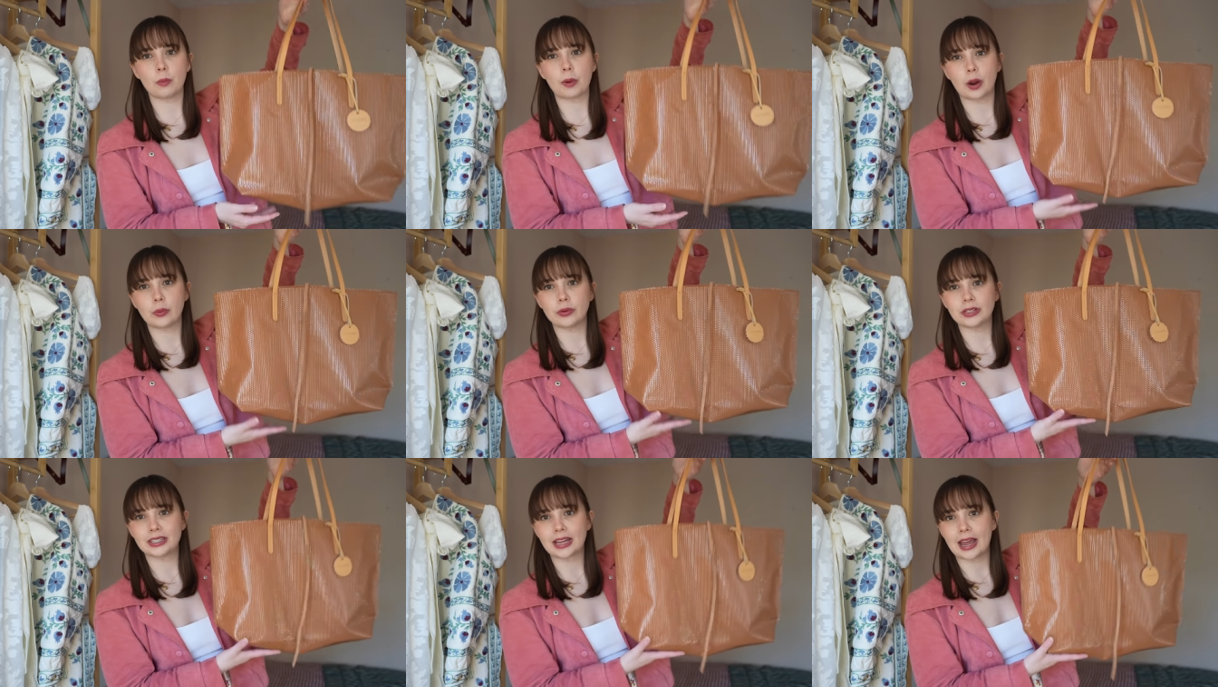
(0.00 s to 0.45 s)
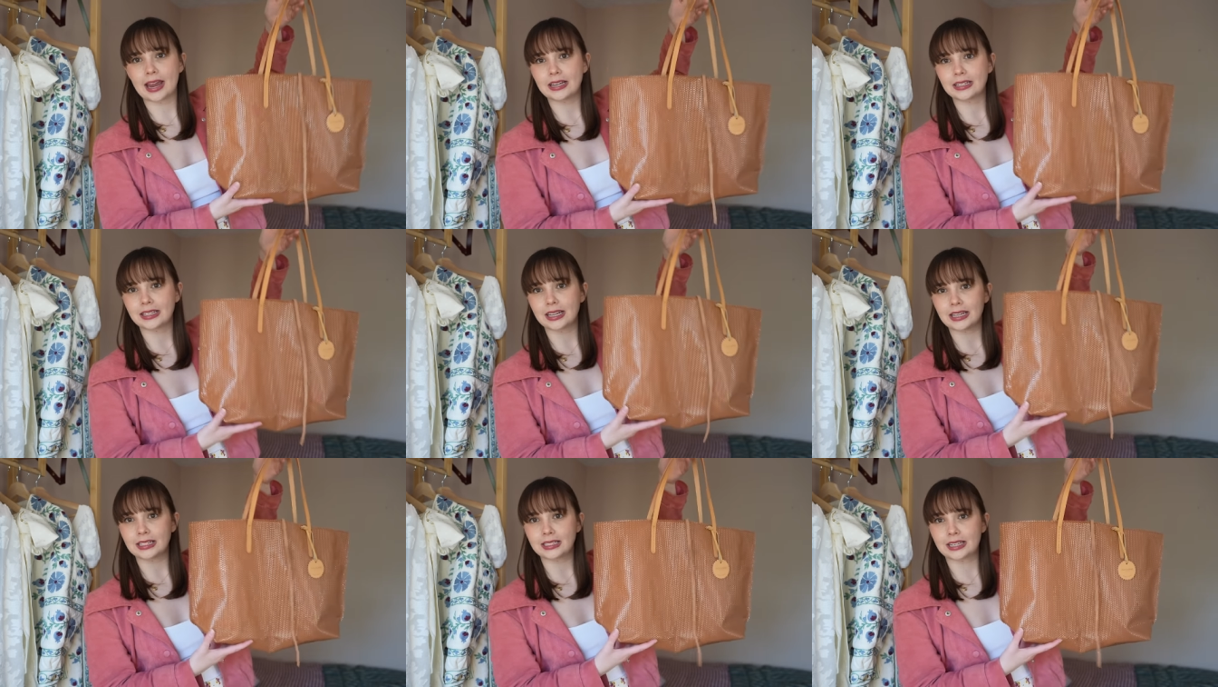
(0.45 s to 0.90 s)
I would say, because
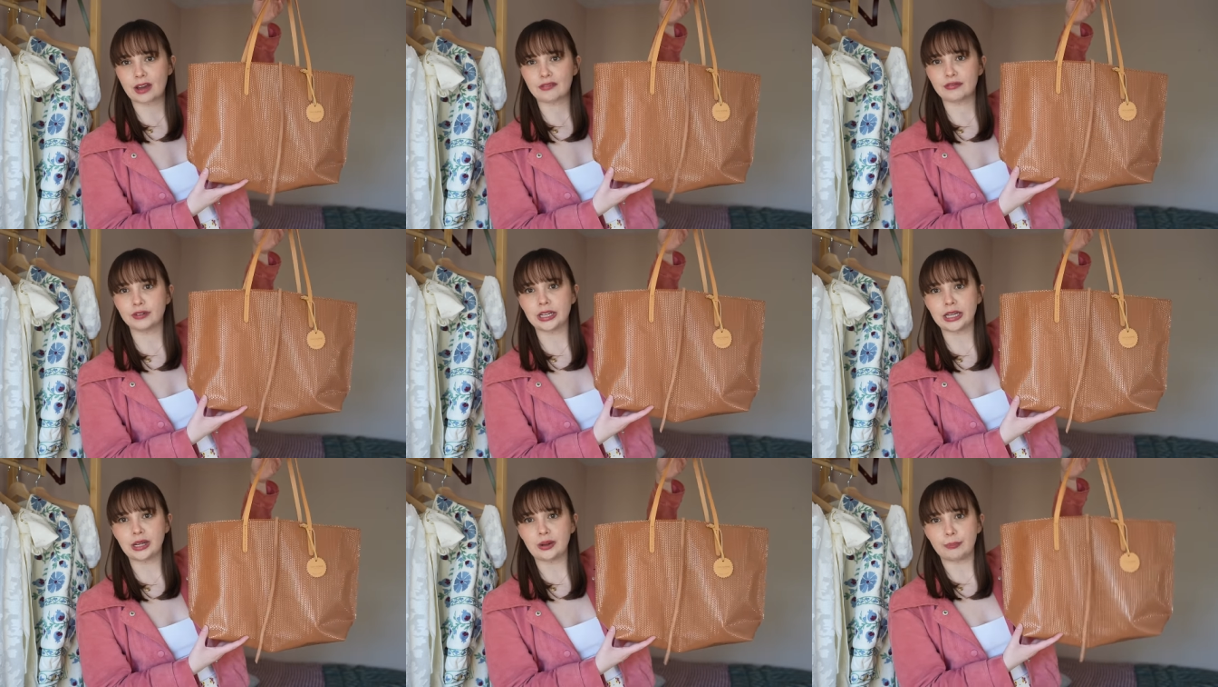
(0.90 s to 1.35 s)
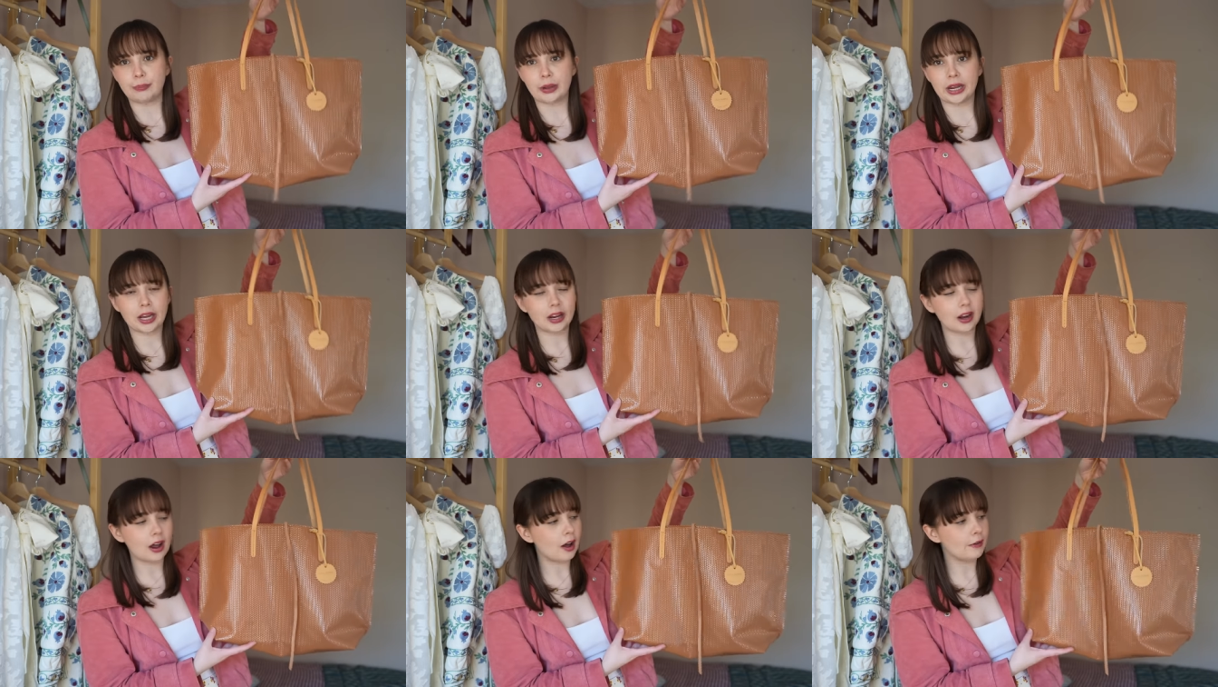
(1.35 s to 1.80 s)
it is definitely big
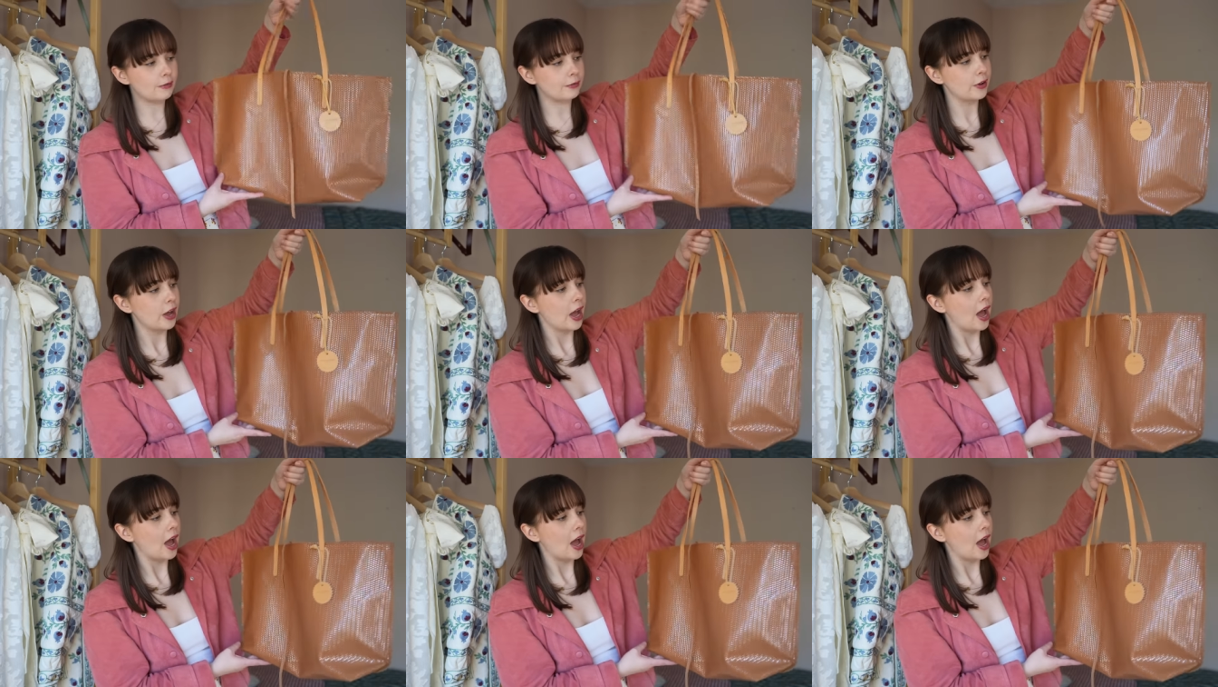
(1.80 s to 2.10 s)
enough.